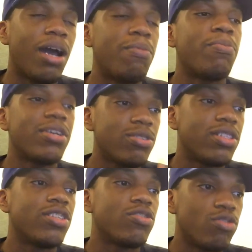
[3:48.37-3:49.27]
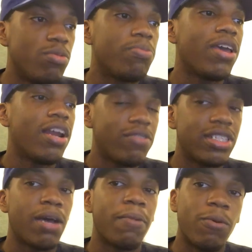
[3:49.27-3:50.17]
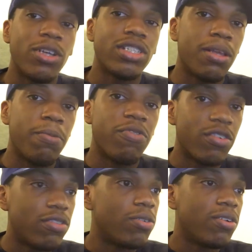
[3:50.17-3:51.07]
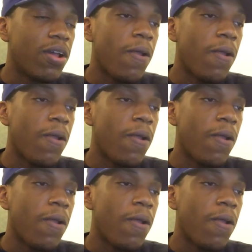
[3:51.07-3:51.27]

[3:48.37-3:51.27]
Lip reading: I'm impressed with this group every time I watch them, for real.